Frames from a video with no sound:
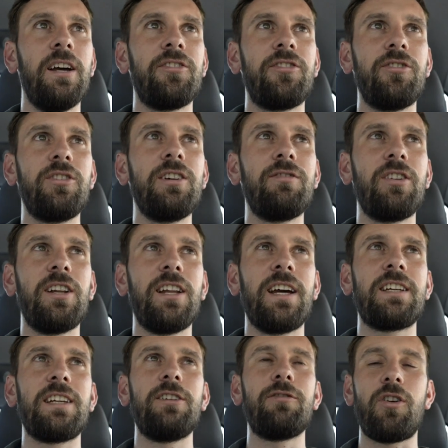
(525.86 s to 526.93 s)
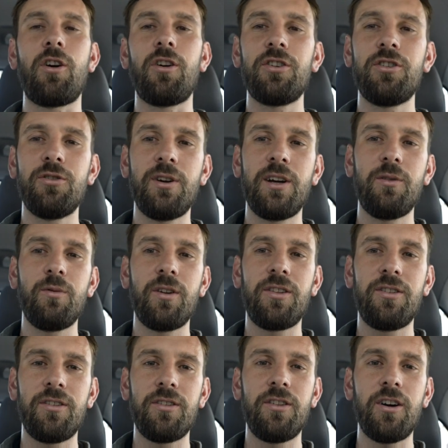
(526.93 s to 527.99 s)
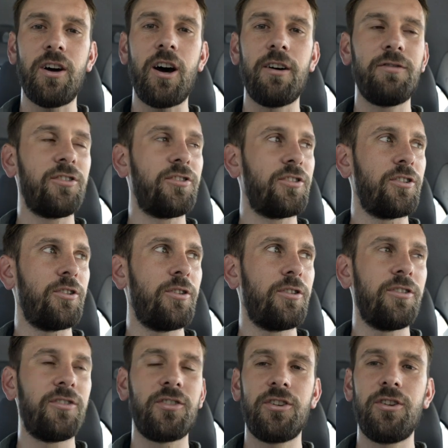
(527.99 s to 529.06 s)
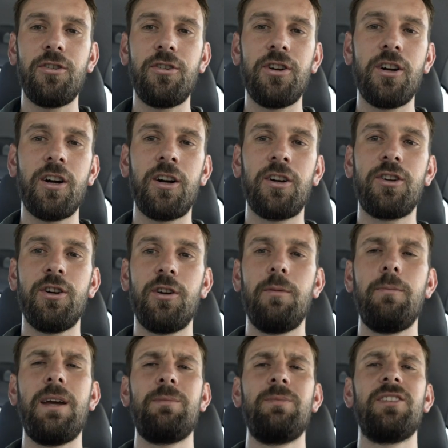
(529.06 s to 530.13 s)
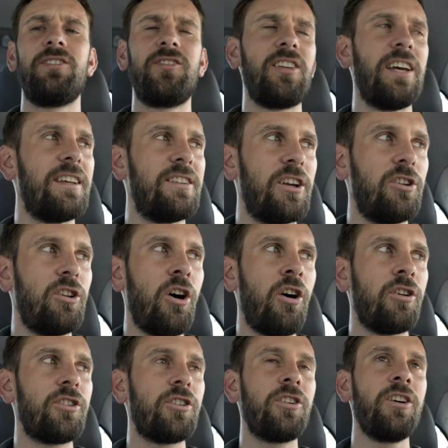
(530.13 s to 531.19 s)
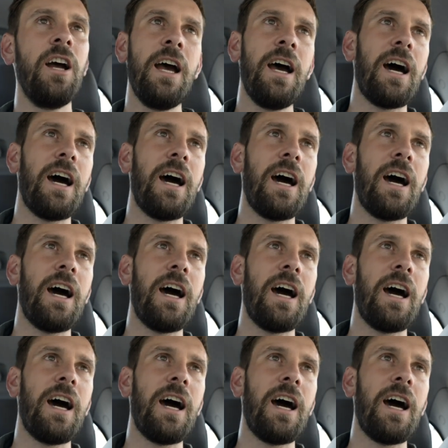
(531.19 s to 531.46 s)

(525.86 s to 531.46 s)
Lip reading: So even like if arguing with the officer or the security guard could have made me stay there longer,